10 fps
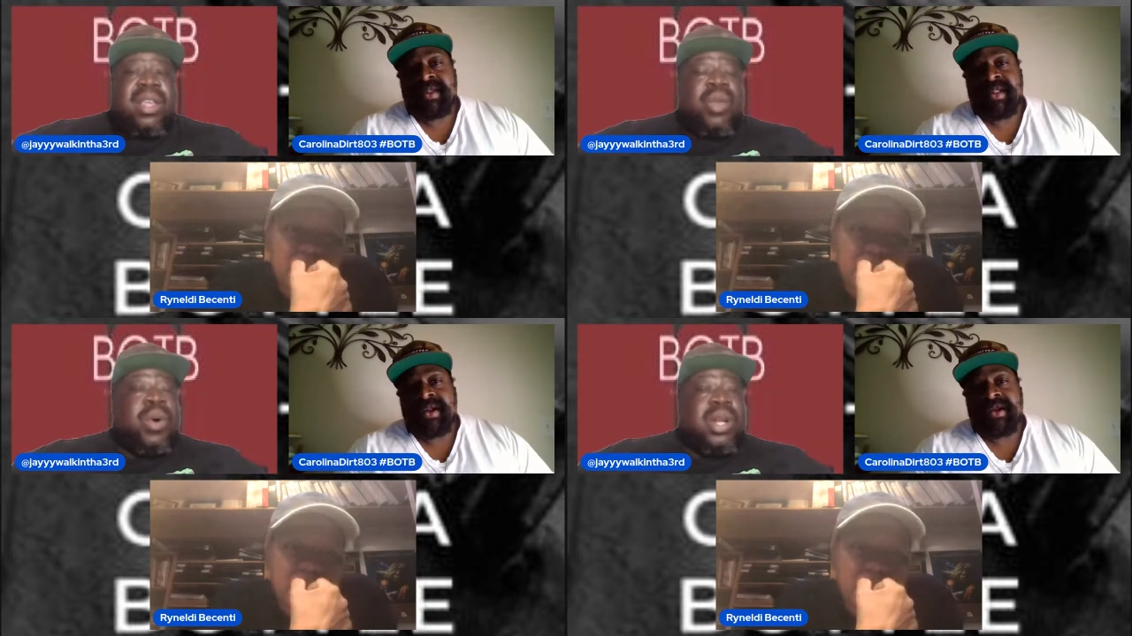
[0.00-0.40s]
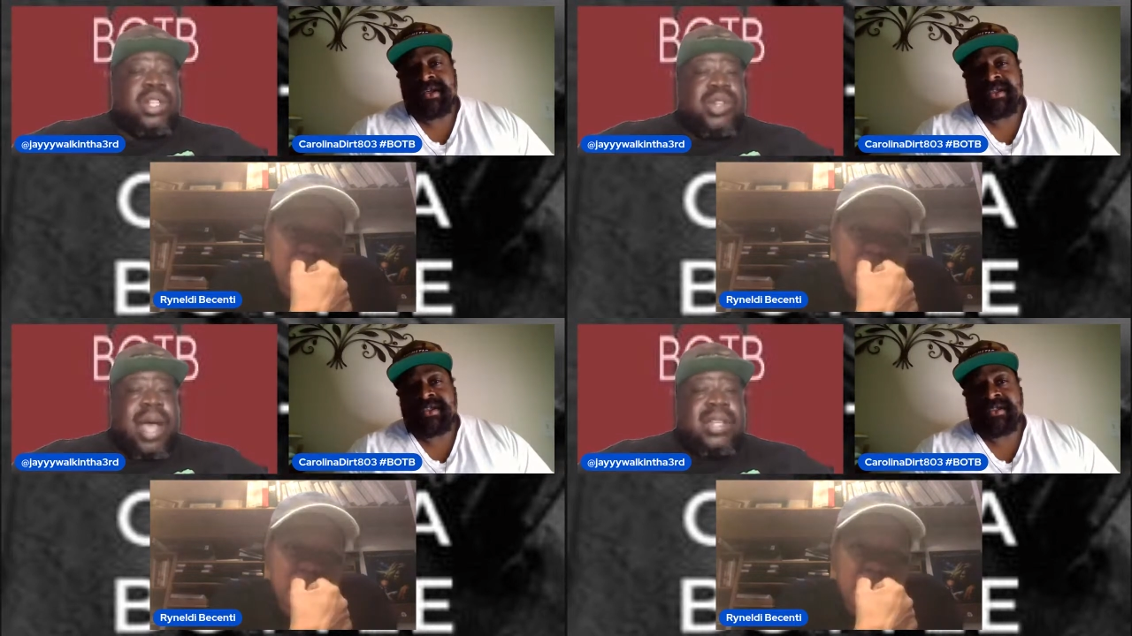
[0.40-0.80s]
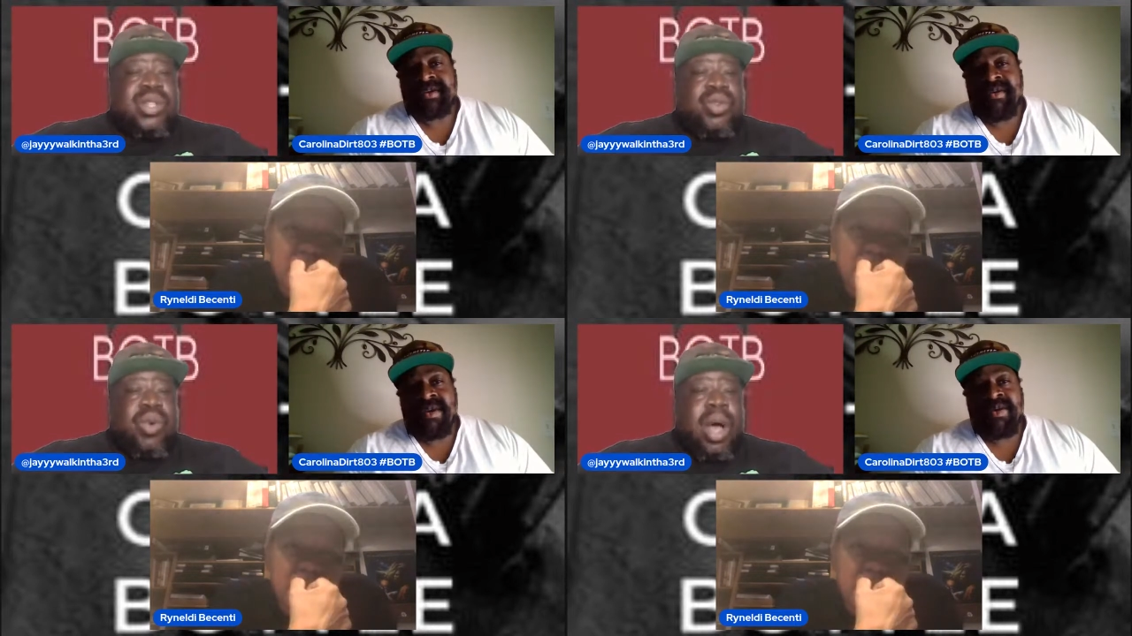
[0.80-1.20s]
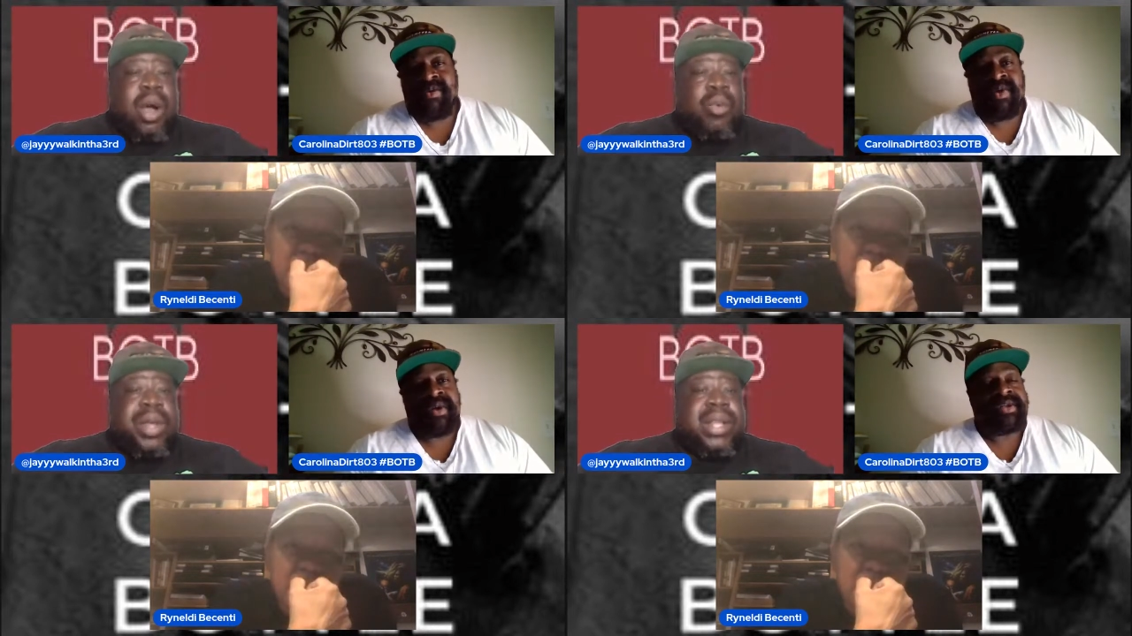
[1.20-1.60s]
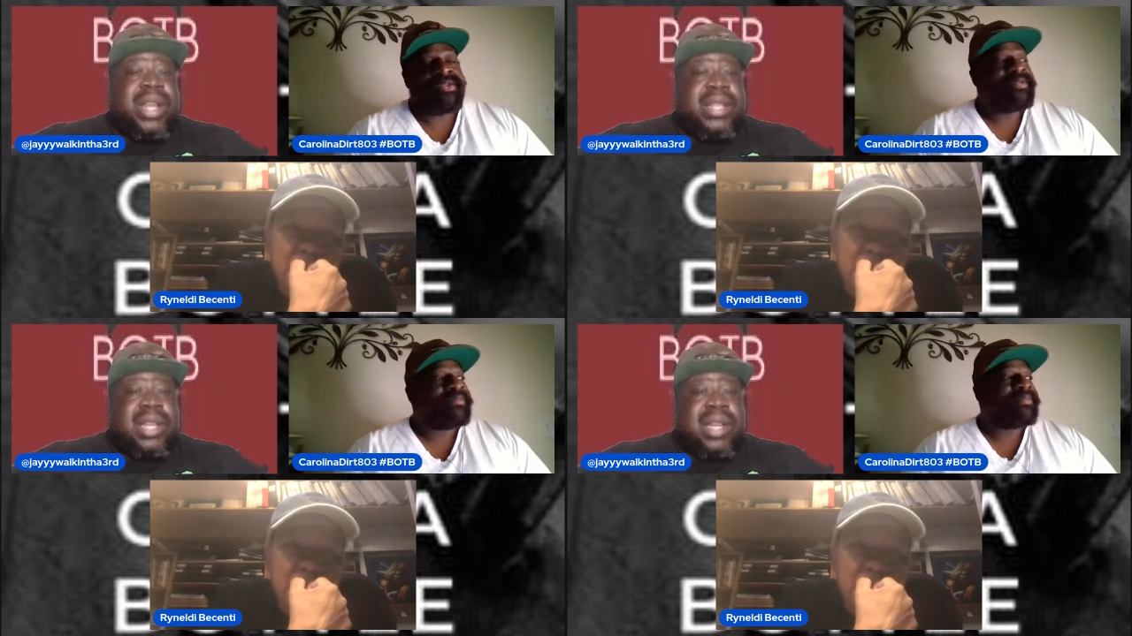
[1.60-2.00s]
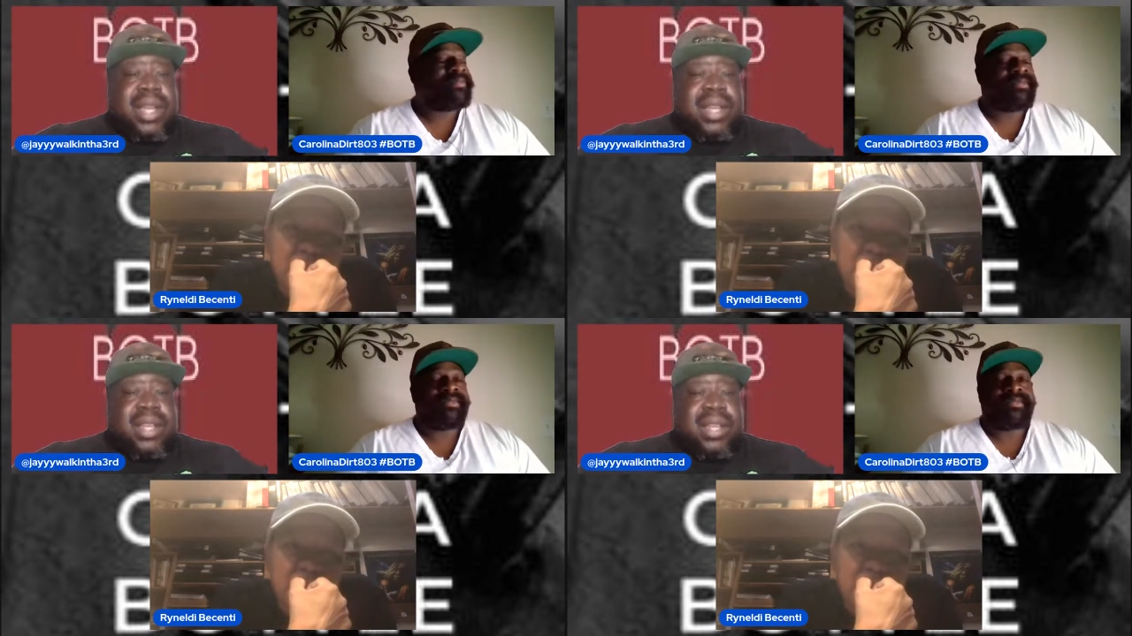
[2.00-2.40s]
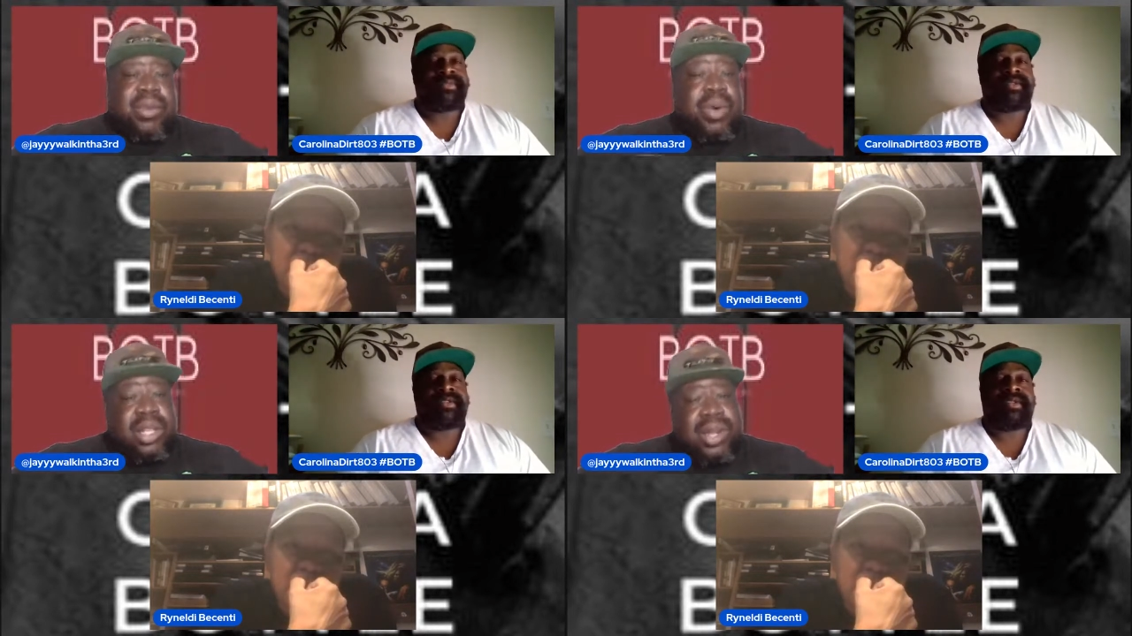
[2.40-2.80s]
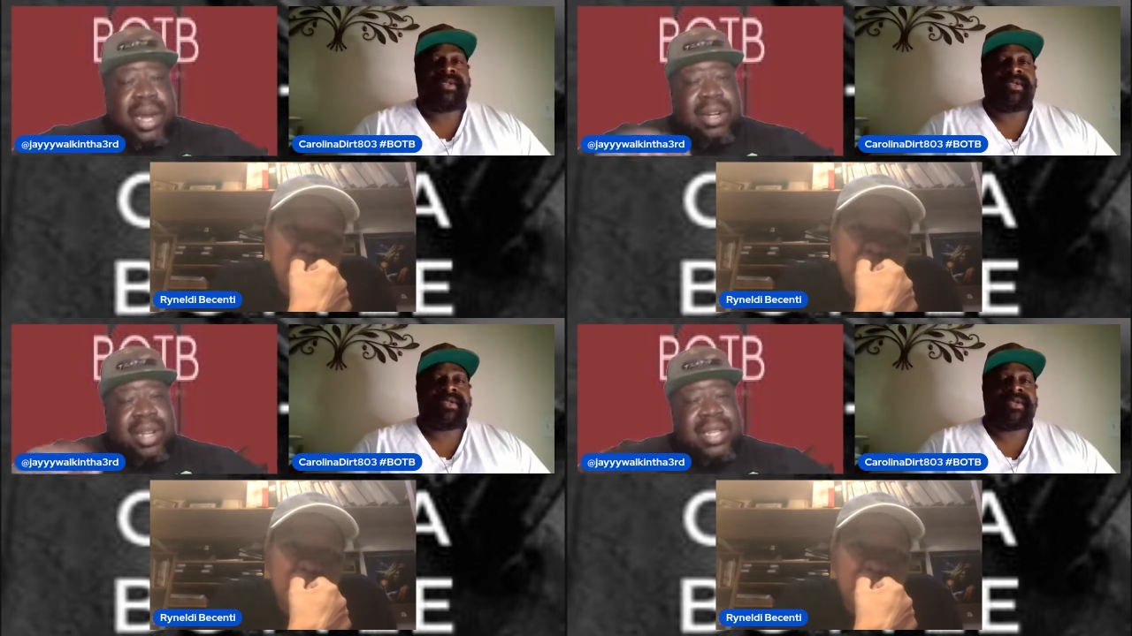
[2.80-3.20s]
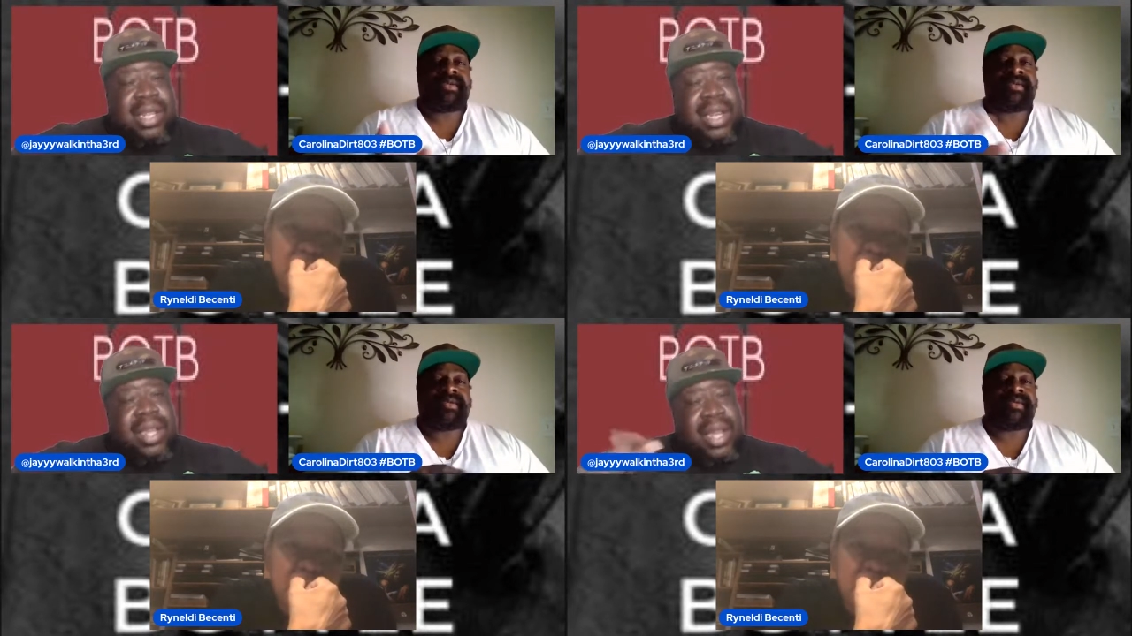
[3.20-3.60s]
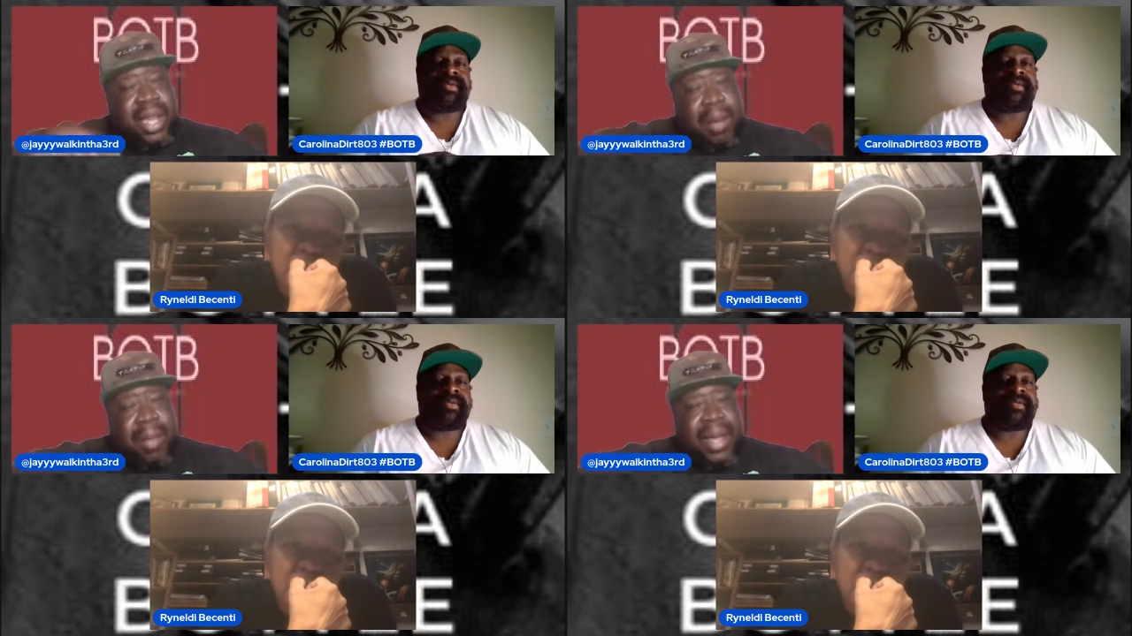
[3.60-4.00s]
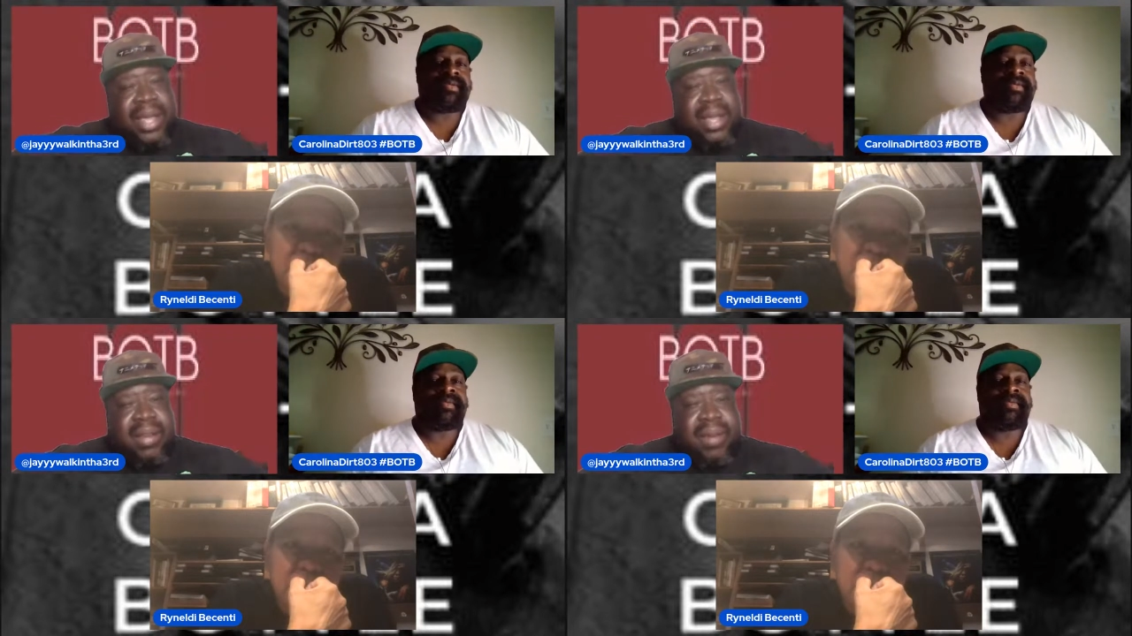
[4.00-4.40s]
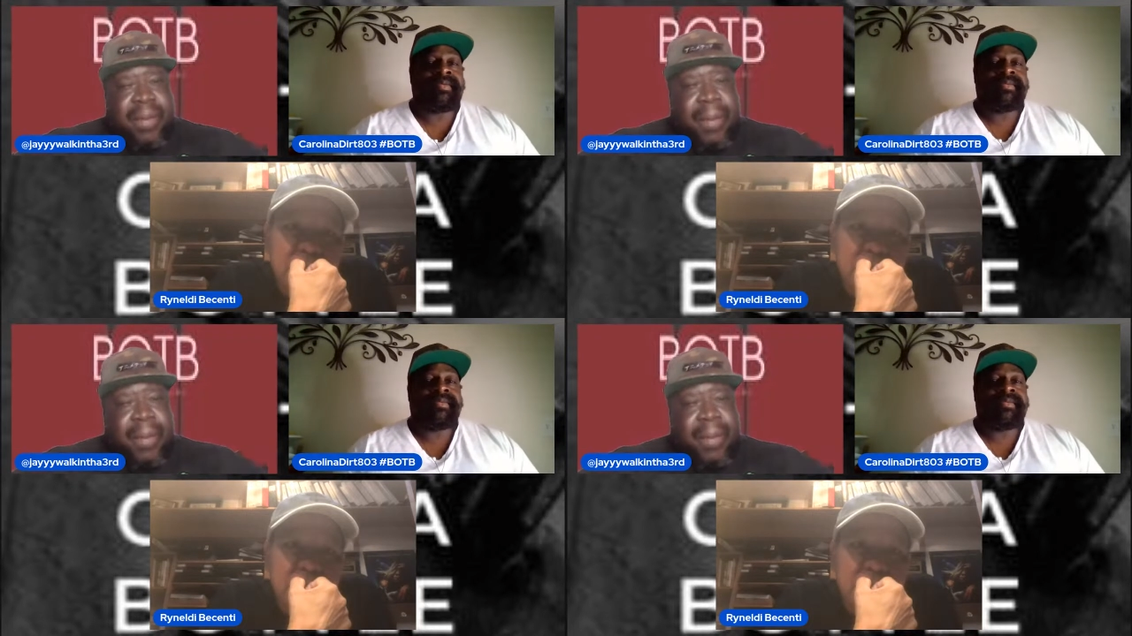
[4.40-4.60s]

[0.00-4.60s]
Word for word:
Speaker 1: You want to try to re-click the link? You want to try to click the link and come back in?